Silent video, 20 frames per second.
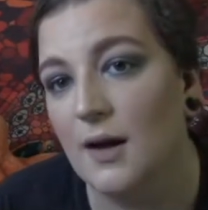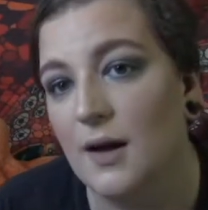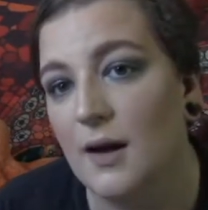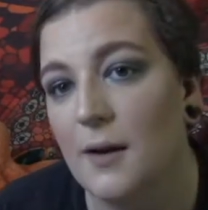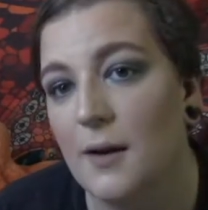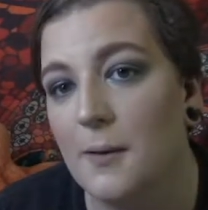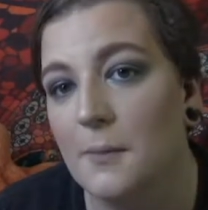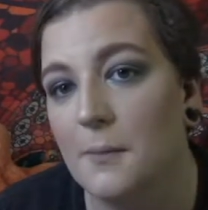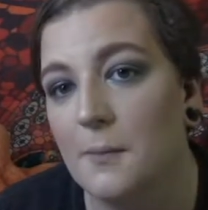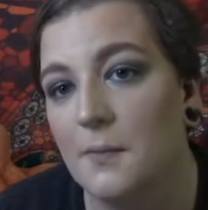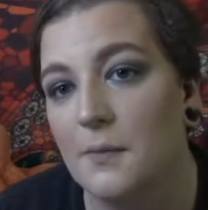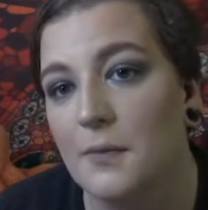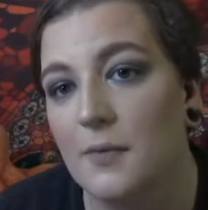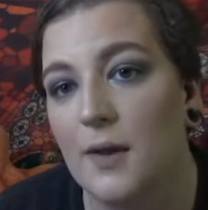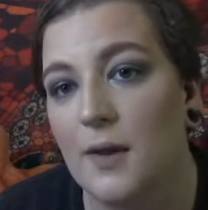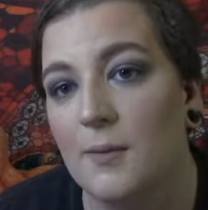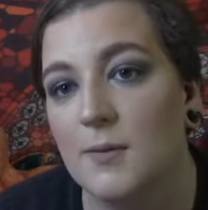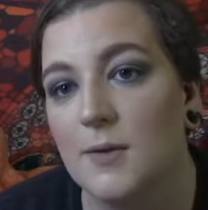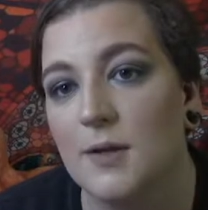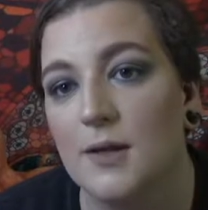I'm
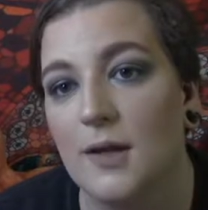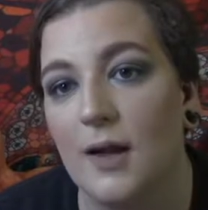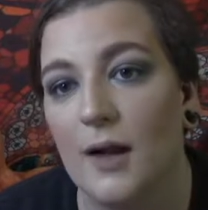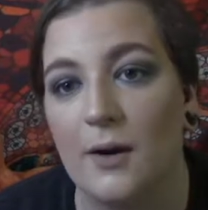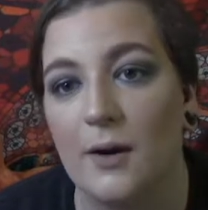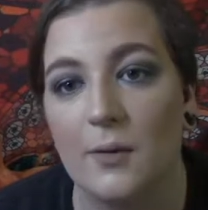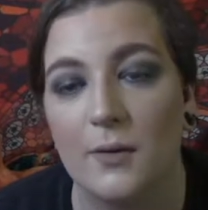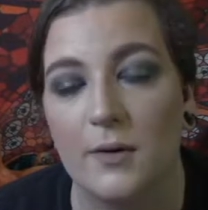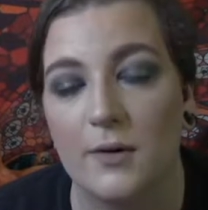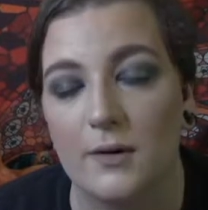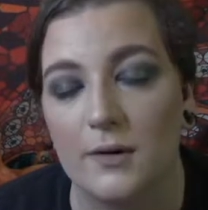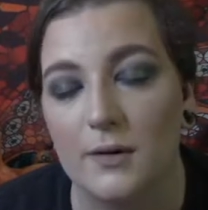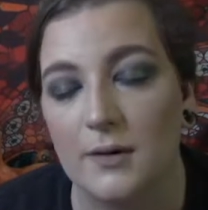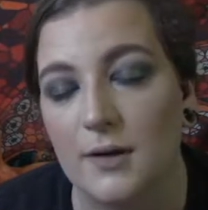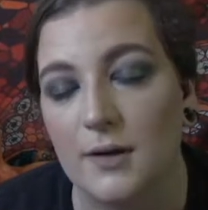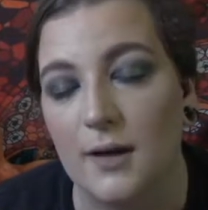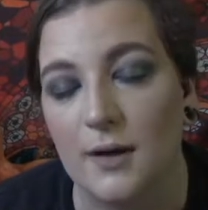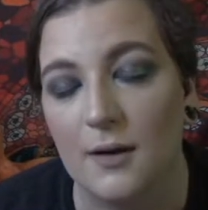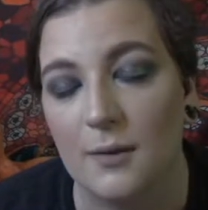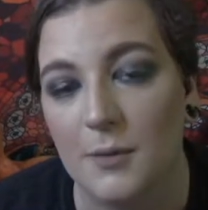a little awkward on
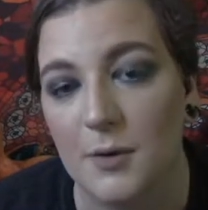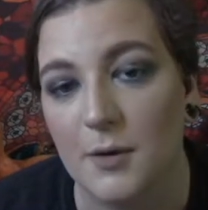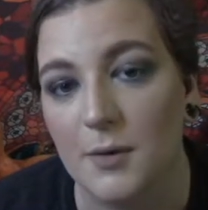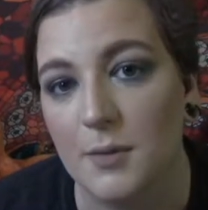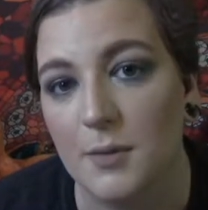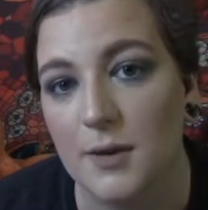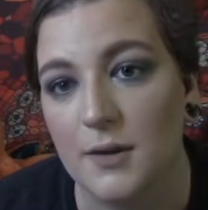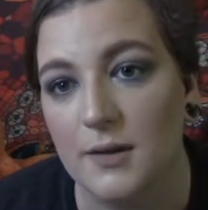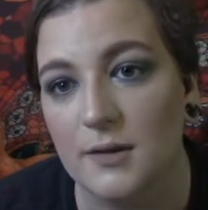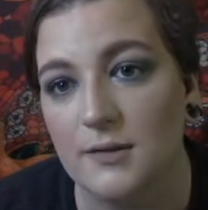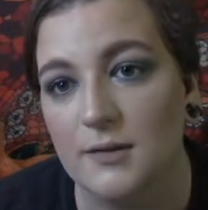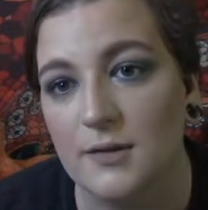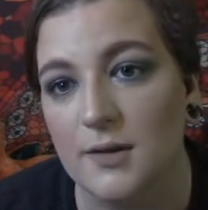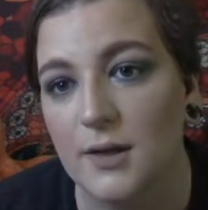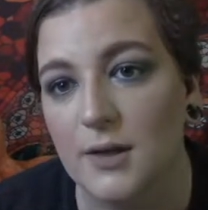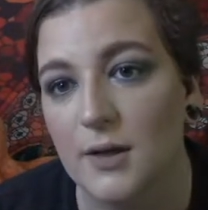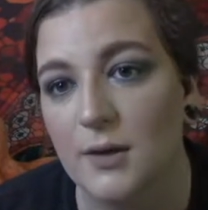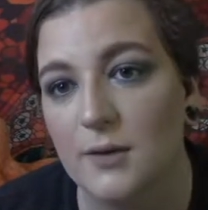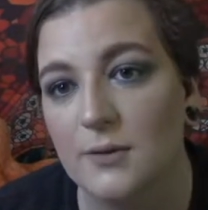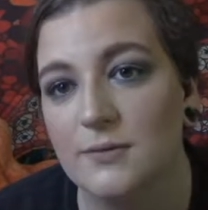camera, but
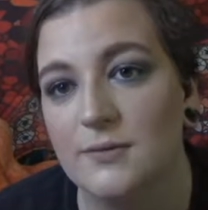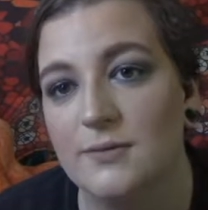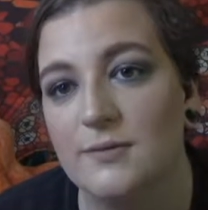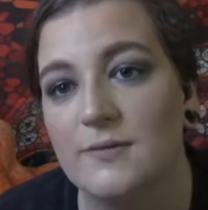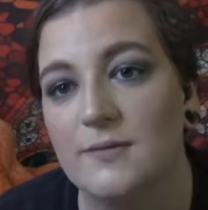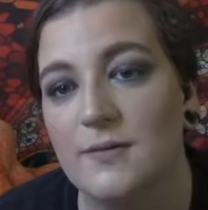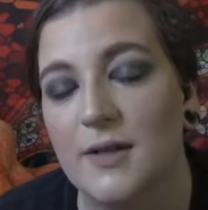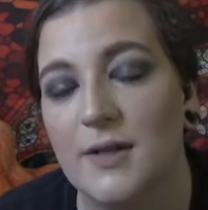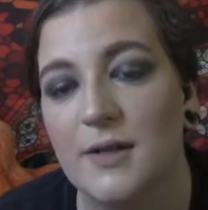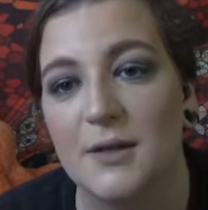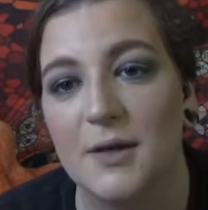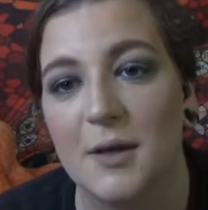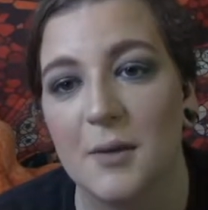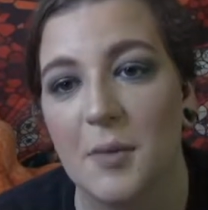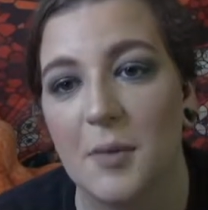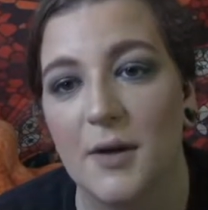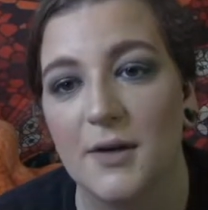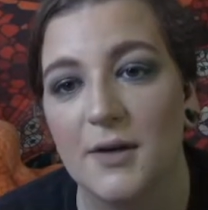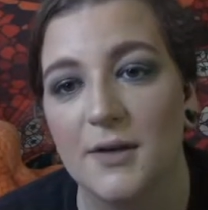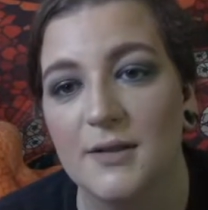you know, it'll get
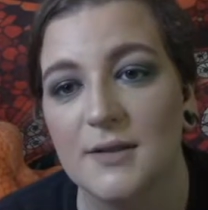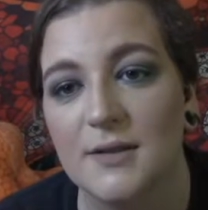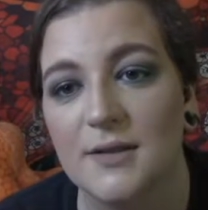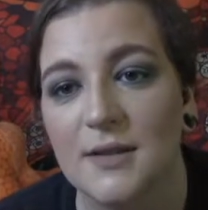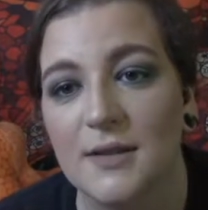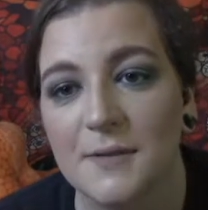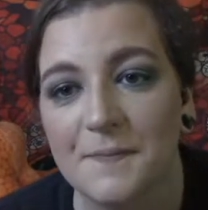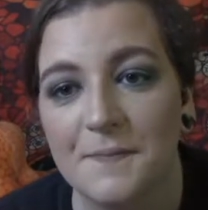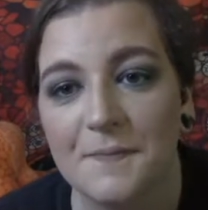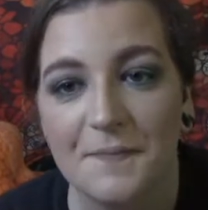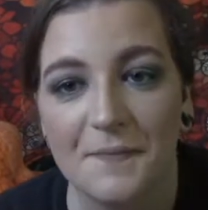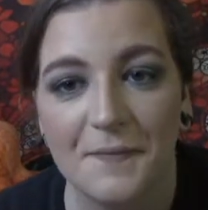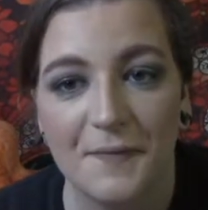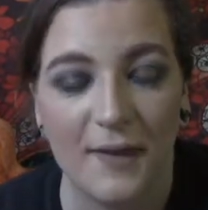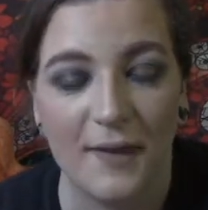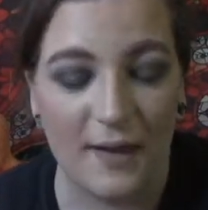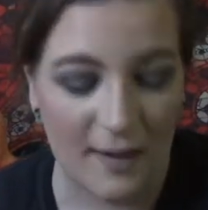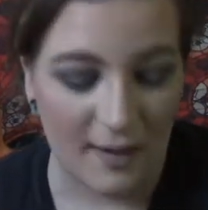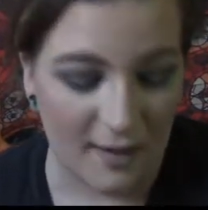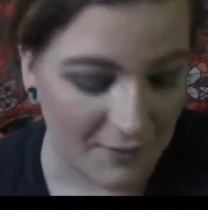better.
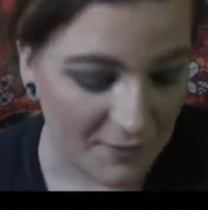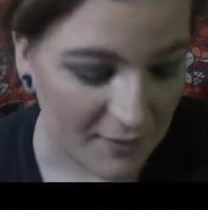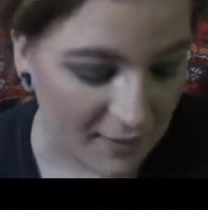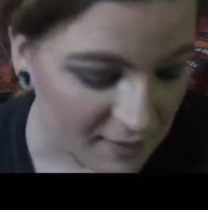Anyway,